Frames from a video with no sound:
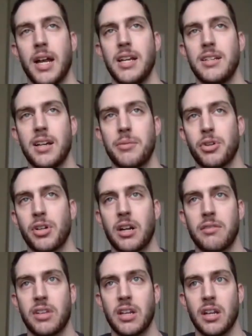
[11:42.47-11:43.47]
anytime you're
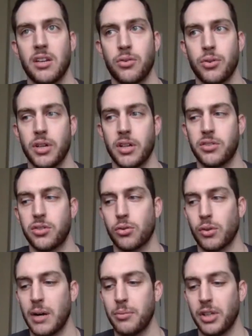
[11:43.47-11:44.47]
kind of getting into a
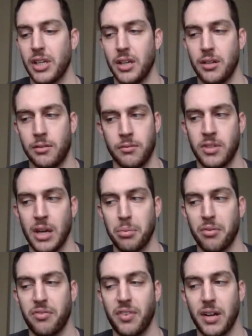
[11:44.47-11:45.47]
scrambly type
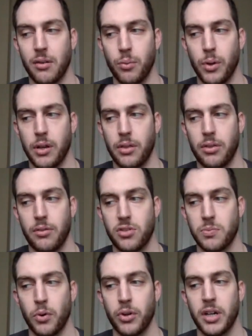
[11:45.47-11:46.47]
of fight with
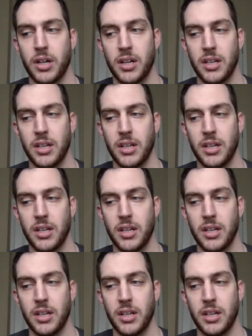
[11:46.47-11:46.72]
Smolka,